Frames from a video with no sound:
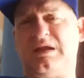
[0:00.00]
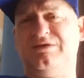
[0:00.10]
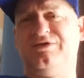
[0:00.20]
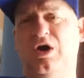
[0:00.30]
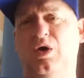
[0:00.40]

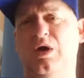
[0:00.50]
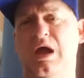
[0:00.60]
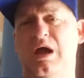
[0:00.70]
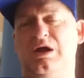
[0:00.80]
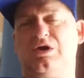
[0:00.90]
So
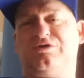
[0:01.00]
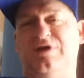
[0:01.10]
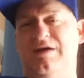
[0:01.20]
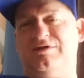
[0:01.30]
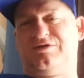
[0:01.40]
you're
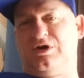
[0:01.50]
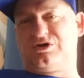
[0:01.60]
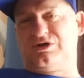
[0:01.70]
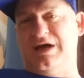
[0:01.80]
saving social